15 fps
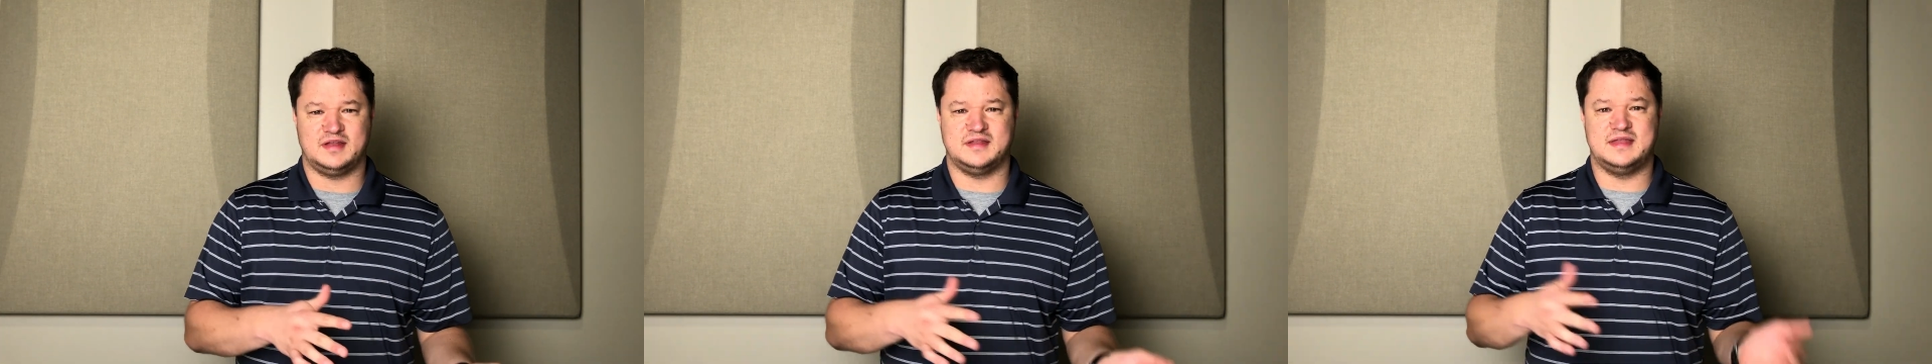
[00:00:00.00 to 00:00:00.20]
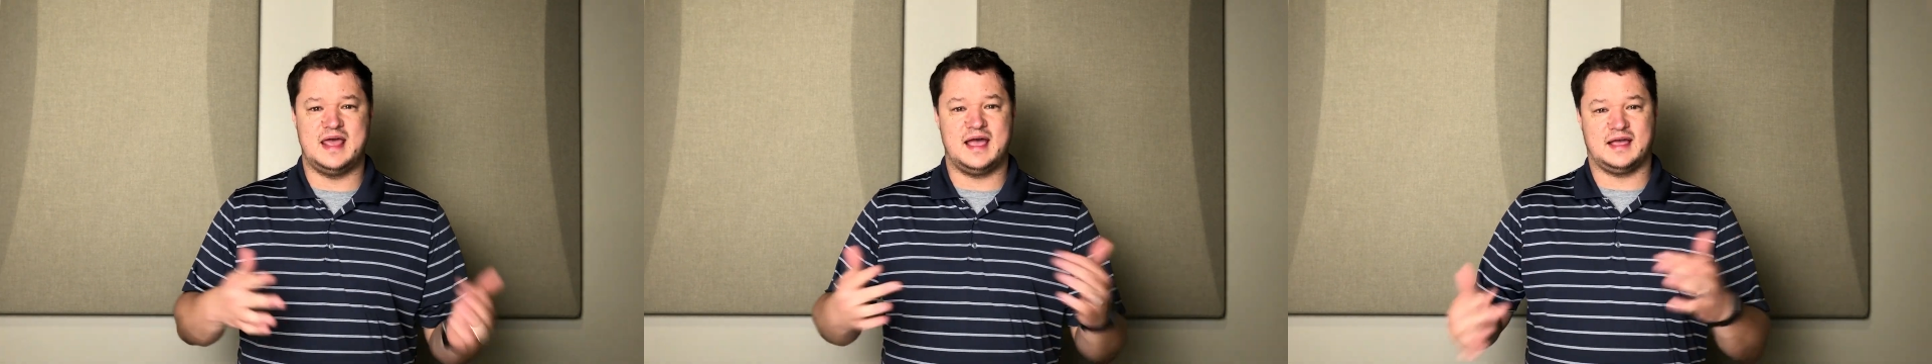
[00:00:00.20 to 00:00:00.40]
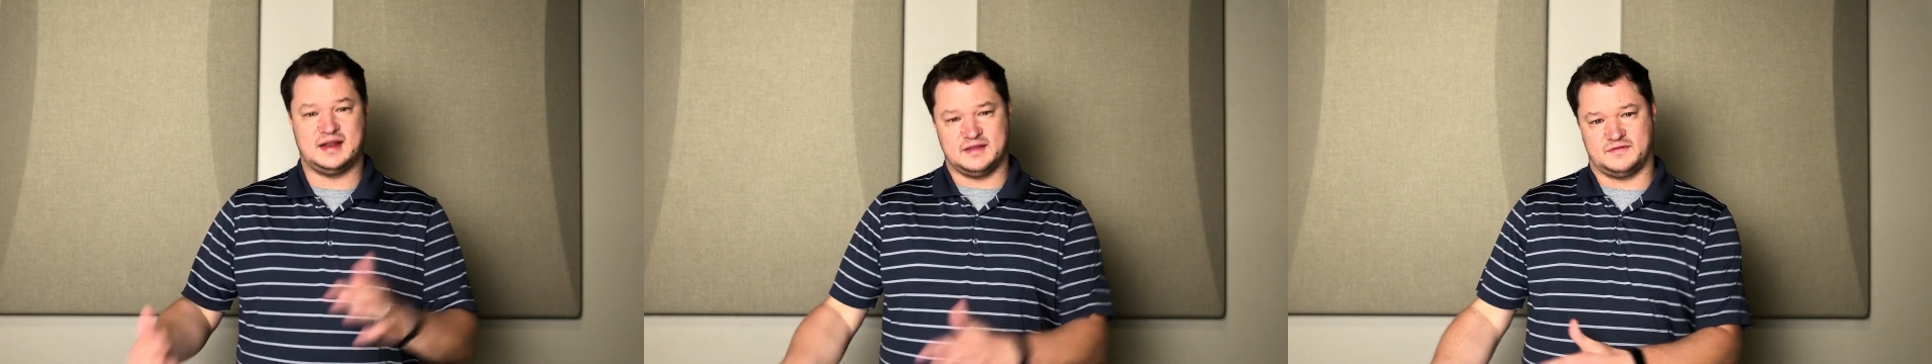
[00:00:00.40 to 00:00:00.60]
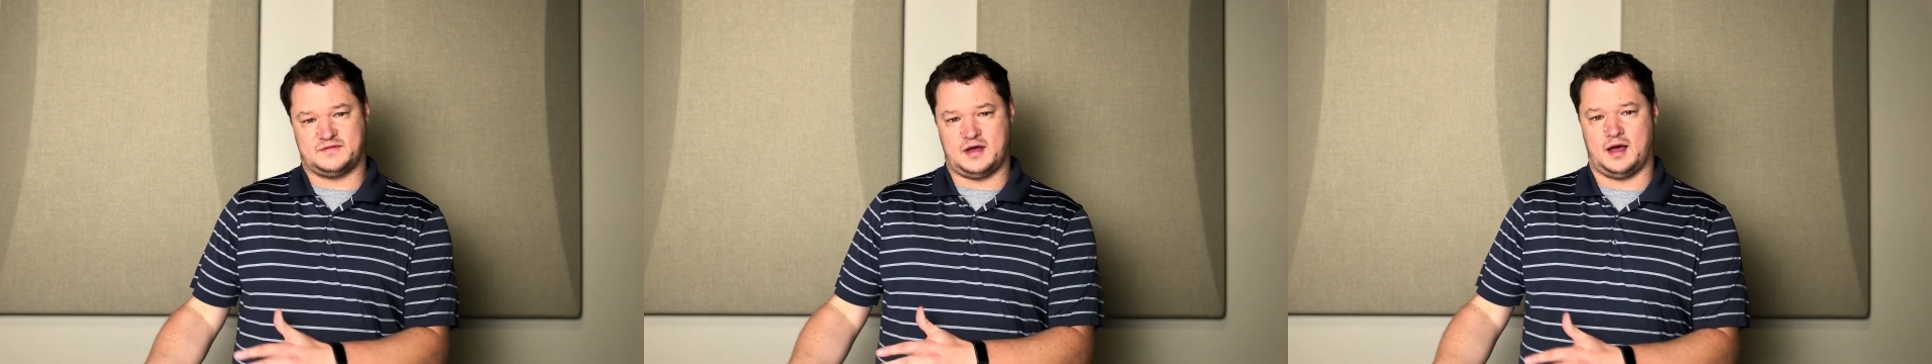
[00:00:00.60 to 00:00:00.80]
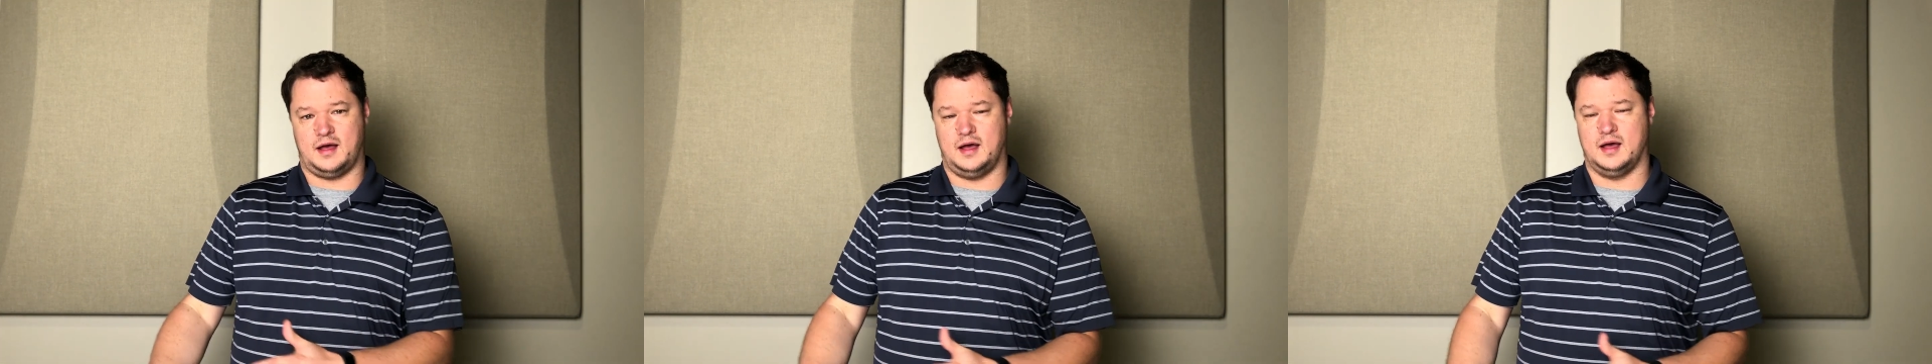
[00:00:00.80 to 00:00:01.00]
a negative
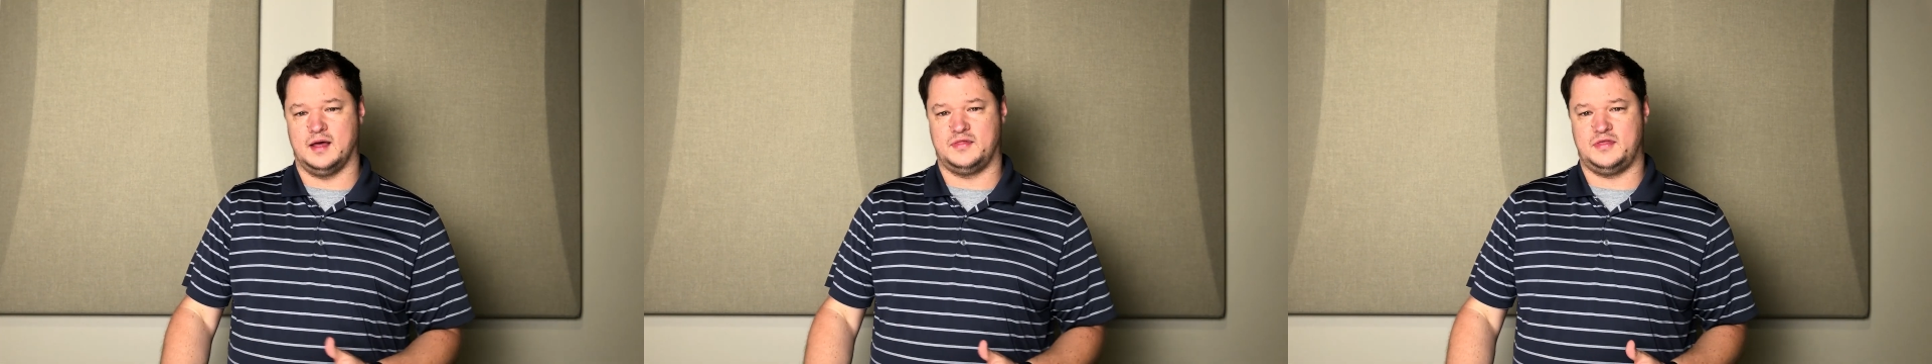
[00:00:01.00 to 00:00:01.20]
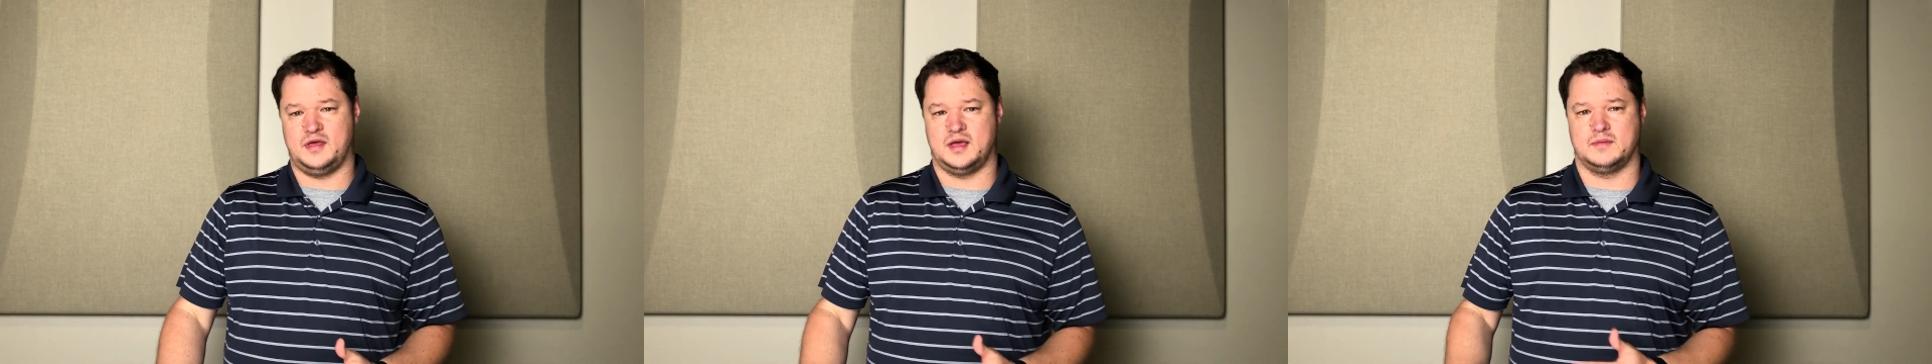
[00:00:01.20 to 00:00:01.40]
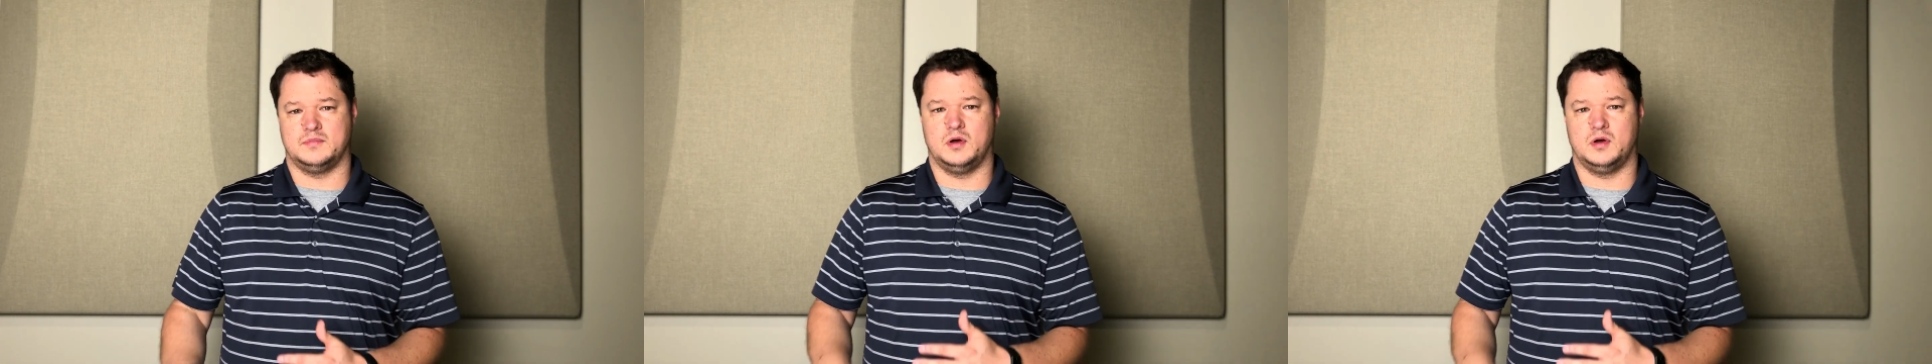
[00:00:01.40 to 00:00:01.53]
thing.